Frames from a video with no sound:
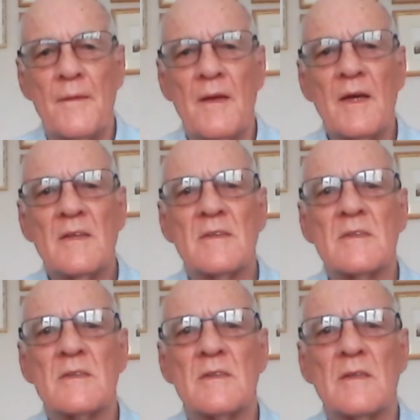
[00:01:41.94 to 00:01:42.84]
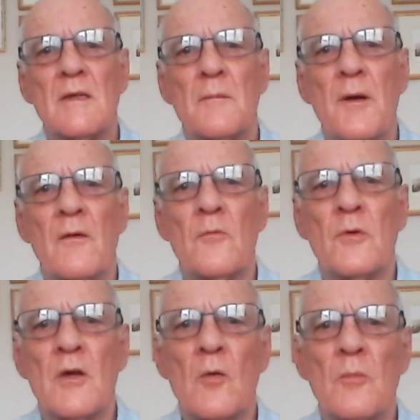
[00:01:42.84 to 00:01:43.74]
The latest about
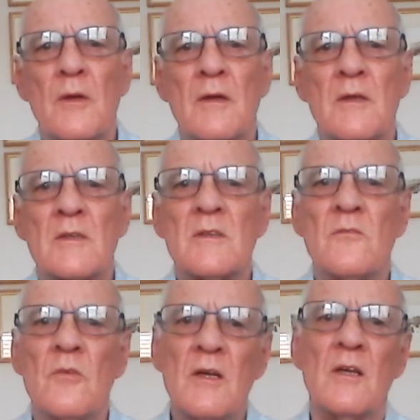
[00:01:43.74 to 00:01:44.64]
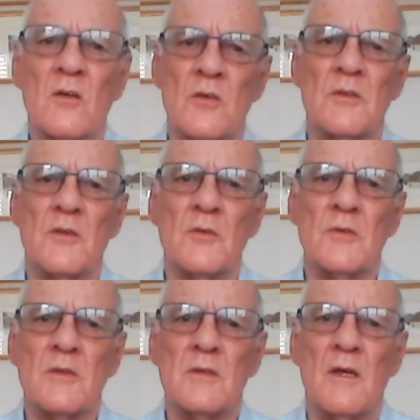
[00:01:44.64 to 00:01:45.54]
reopening isn't really good
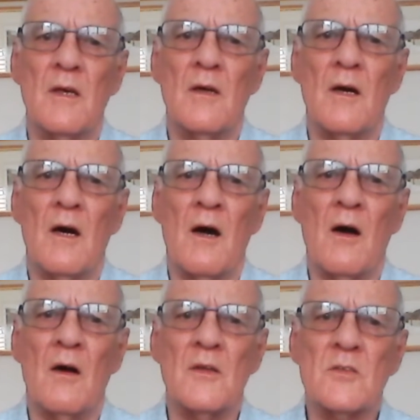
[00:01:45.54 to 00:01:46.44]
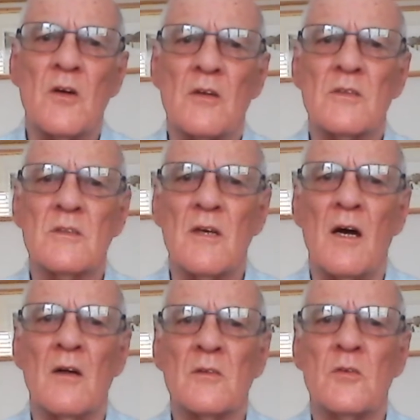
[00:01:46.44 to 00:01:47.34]
news. Our instructions
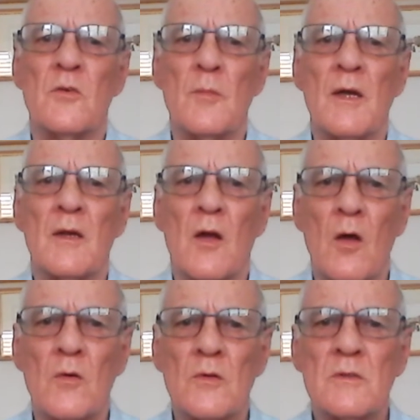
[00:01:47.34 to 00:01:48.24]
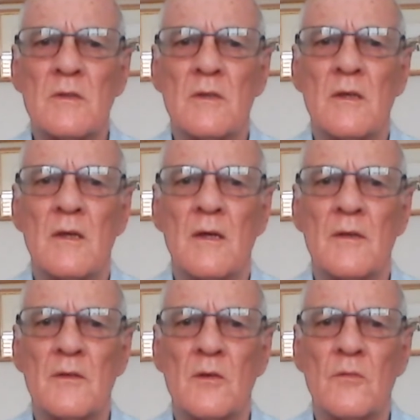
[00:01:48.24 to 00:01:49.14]
are to remain closed
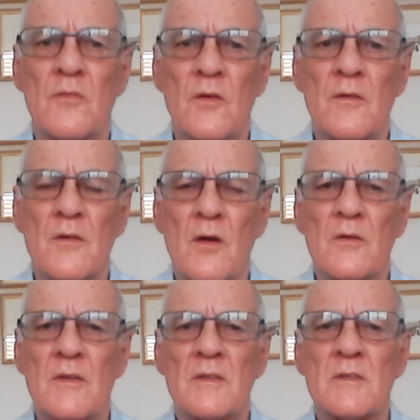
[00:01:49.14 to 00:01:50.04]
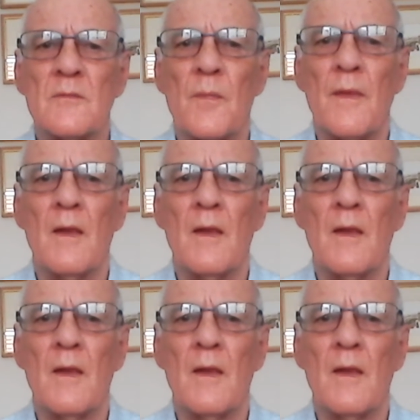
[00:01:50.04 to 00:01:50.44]
until further notice.